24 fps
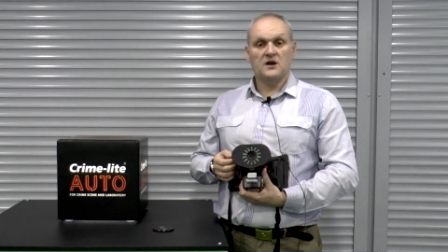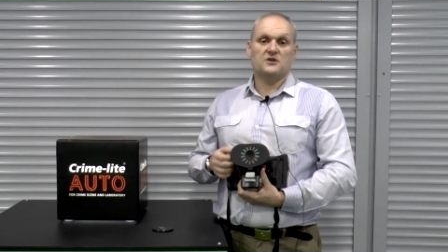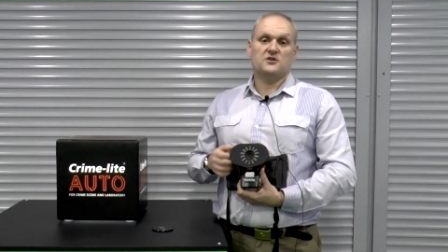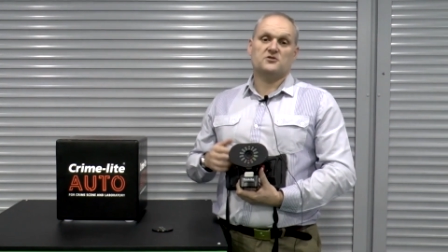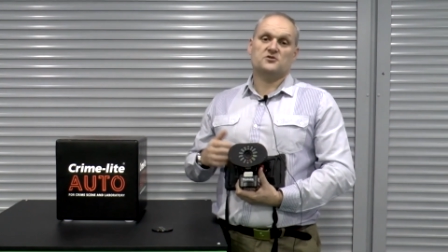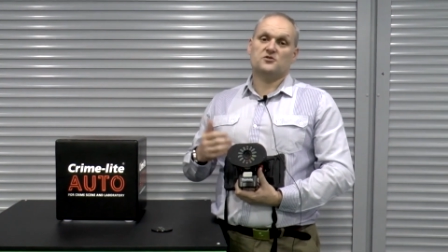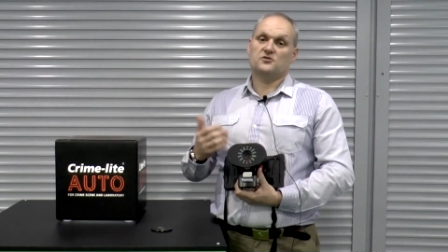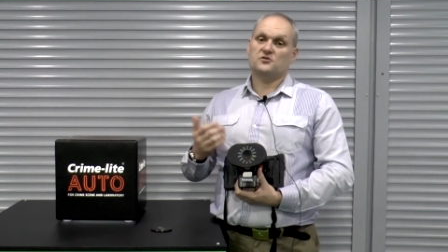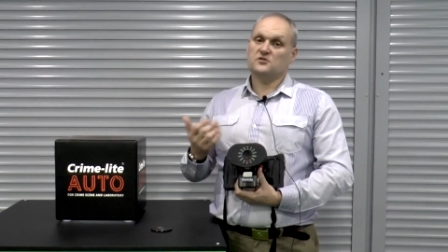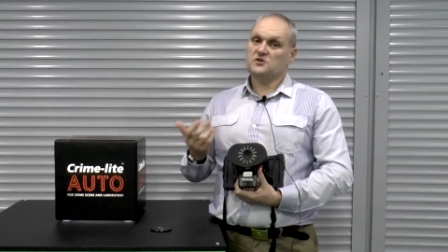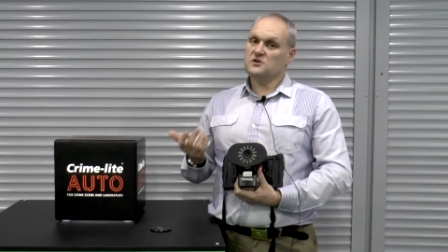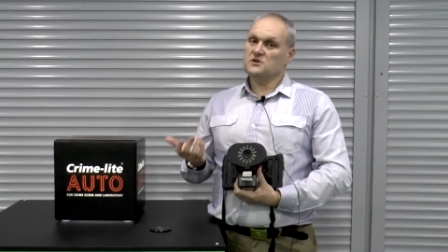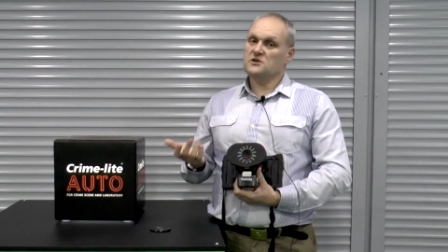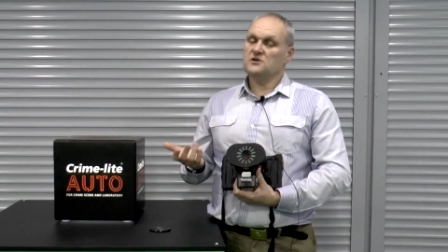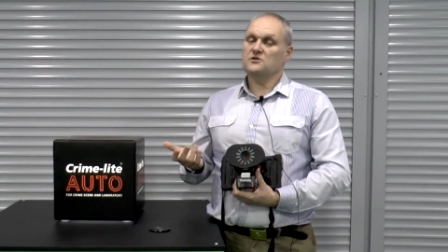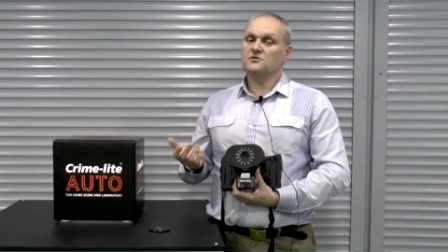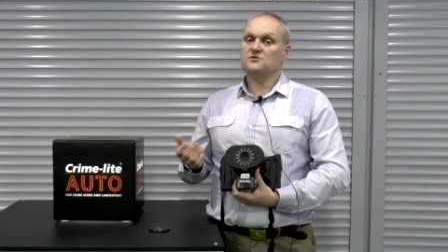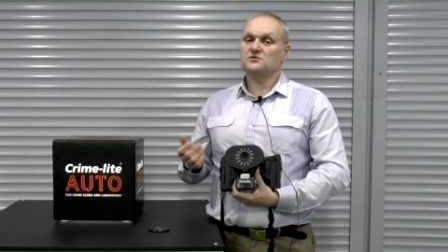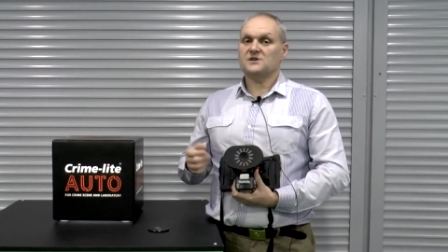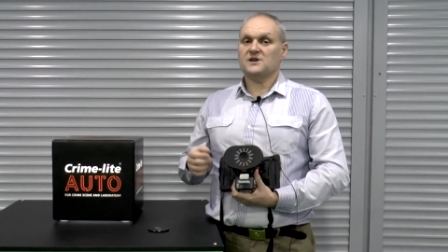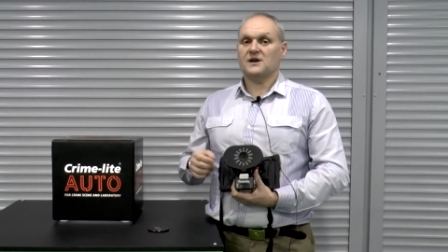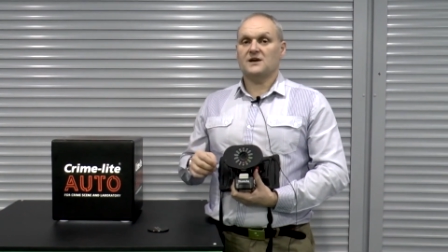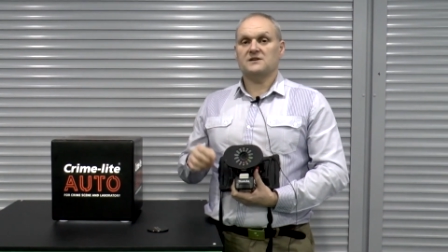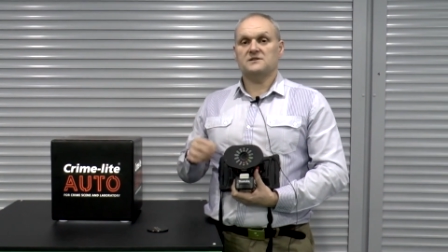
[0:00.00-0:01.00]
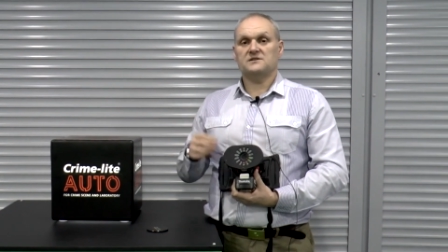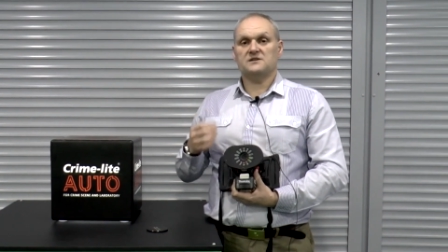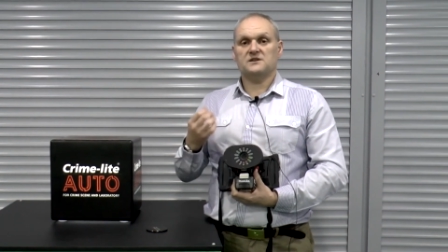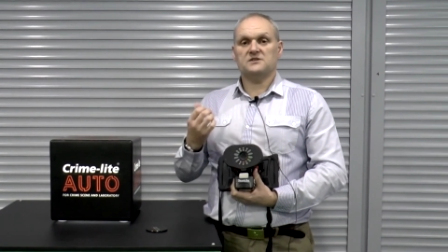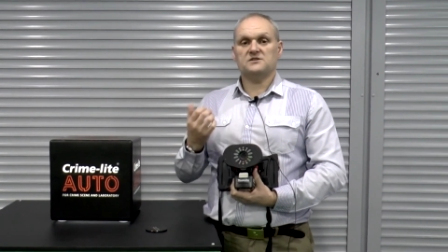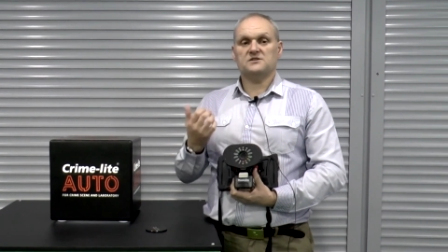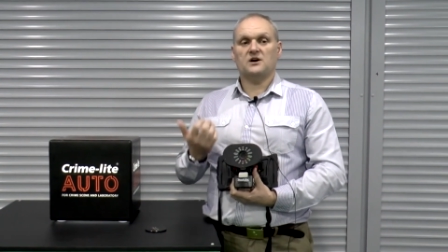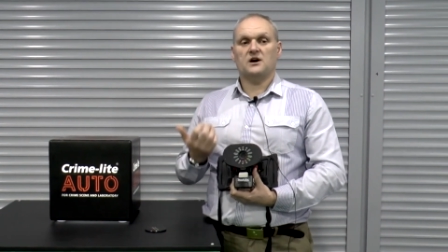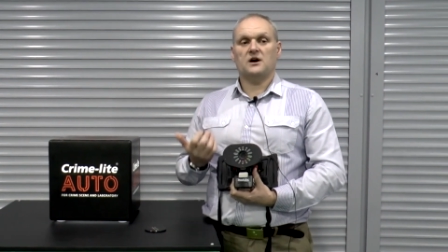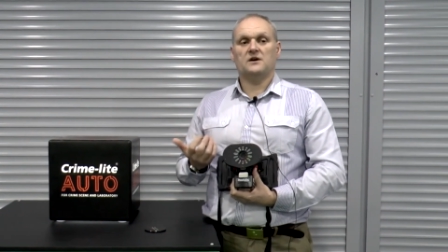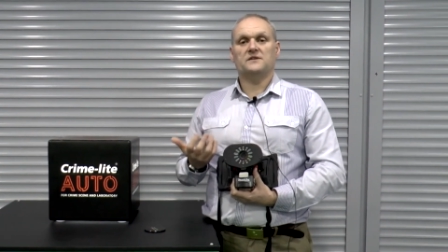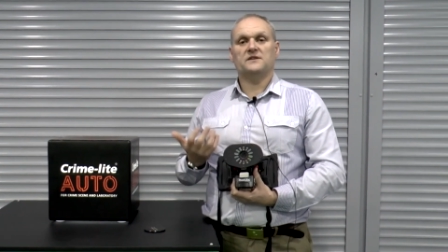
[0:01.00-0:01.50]
should the user
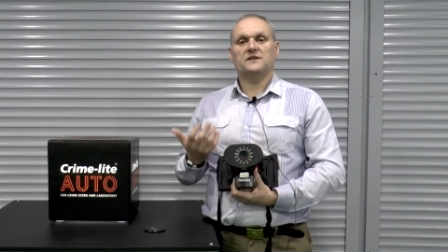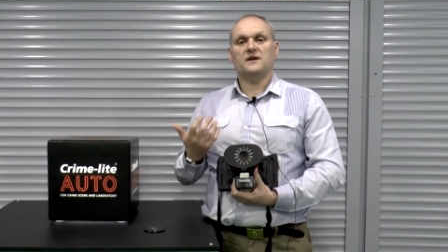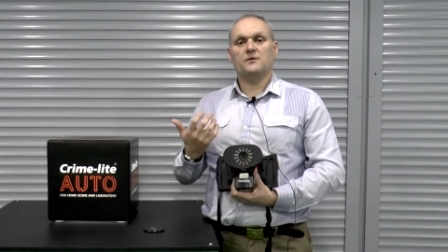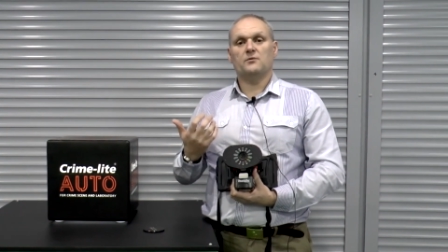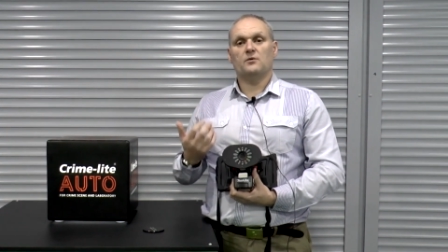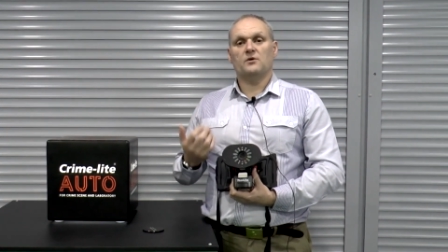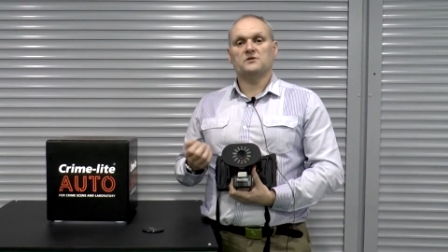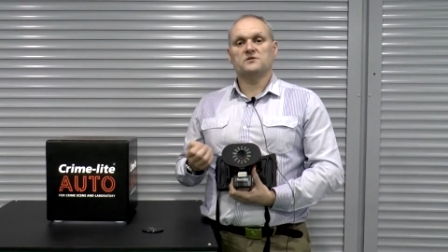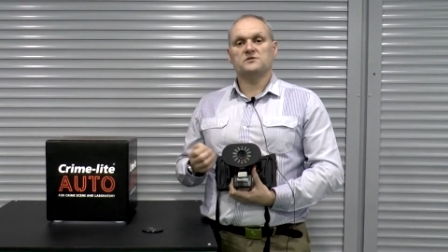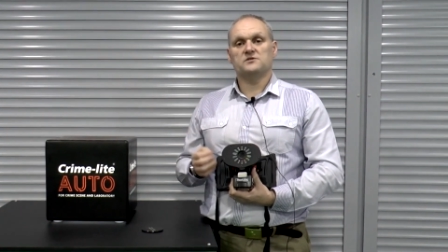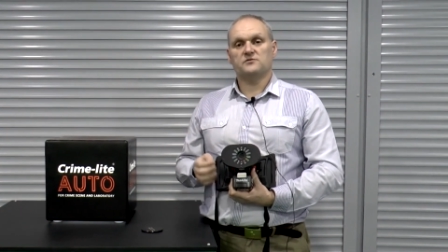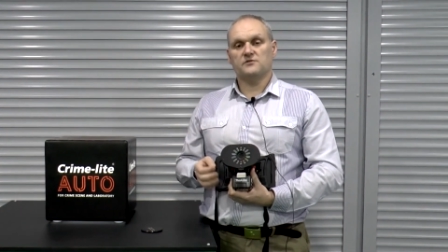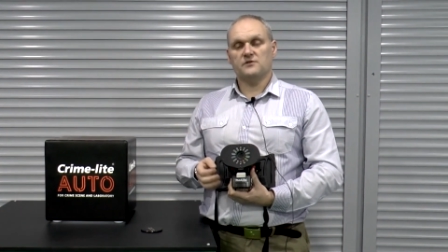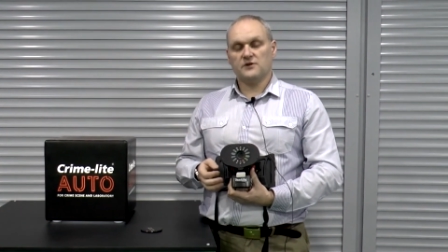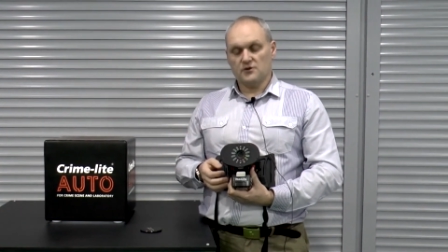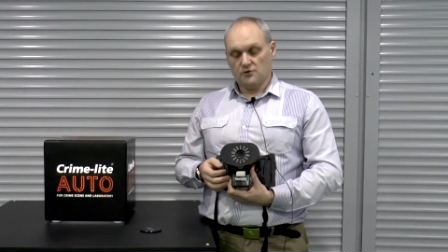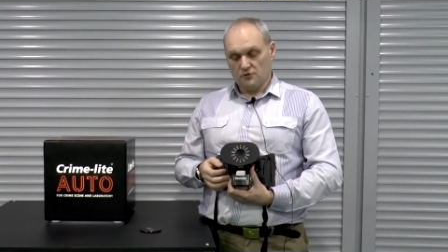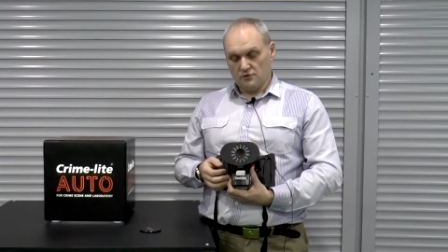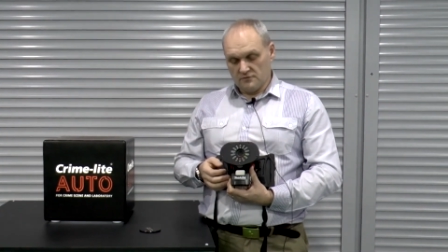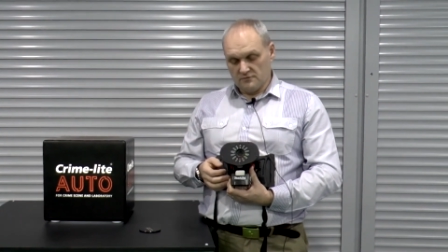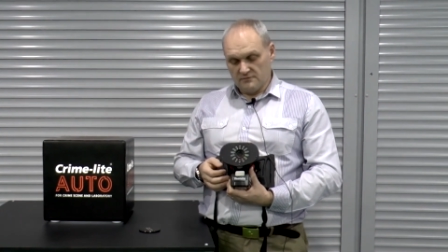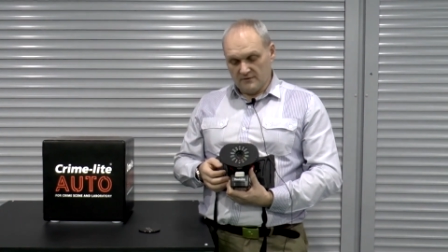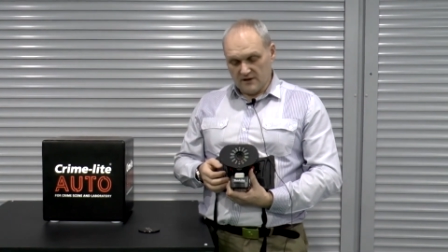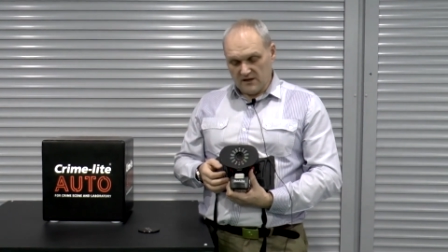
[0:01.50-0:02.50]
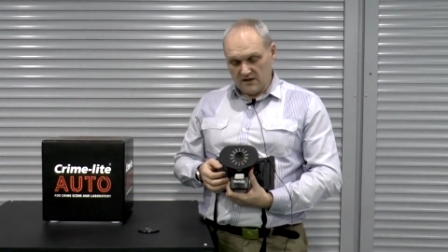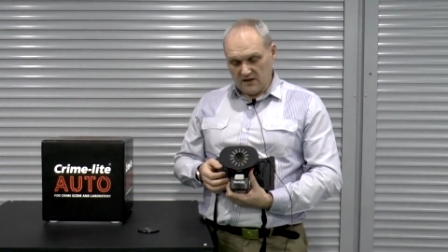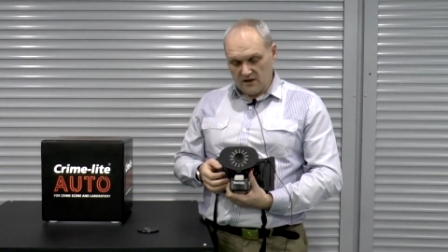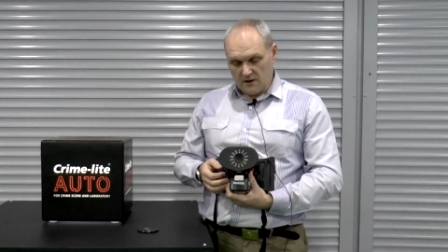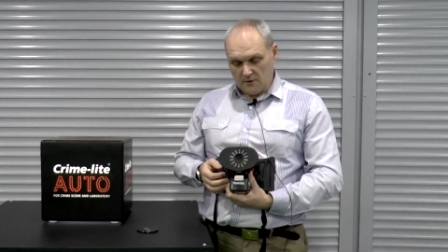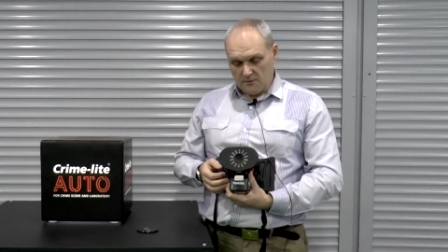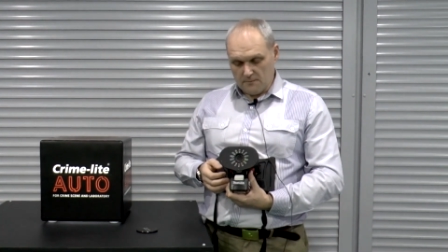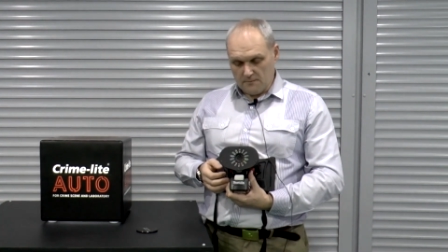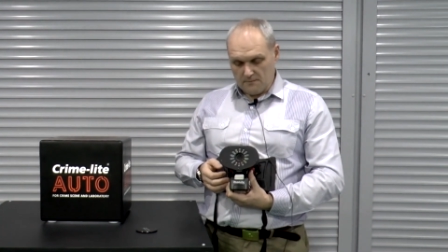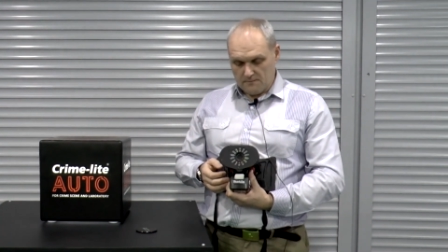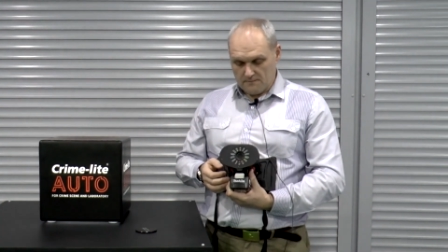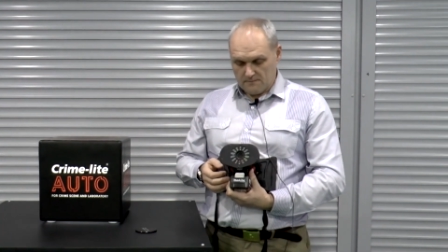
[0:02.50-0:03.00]
decide they want to record video.